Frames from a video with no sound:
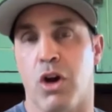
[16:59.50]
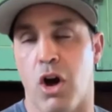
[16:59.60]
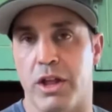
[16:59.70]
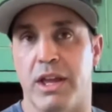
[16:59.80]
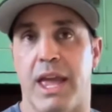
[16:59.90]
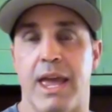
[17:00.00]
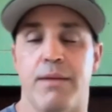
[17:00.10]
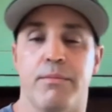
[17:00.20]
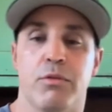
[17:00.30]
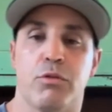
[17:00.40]
calling a
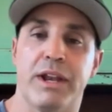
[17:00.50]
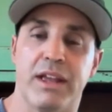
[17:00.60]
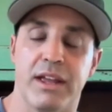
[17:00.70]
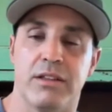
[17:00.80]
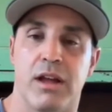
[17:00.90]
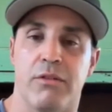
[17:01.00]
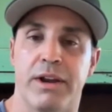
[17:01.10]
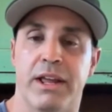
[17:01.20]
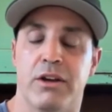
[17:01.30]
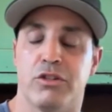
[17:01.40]
game, reading
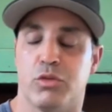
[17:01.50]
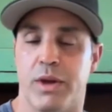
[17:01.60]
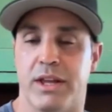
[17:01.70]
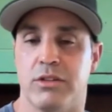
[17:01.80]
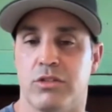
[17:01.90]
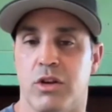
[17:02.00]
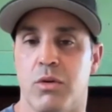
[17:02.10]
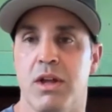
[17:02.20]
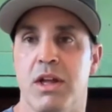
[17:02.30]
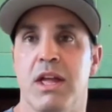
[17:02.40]
hitter swings.
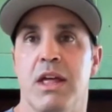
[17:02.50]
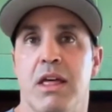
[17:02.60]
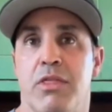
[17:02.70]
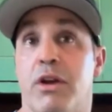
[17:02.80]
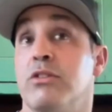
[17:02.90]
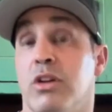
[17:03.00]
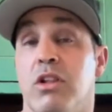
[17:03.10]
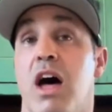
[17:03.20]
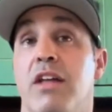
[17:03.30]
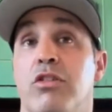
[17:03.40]
So there's a
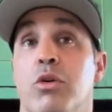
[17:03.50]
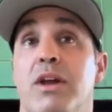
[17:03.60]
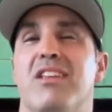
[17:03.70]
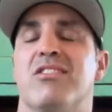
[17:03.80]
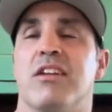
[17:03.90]
lot to it.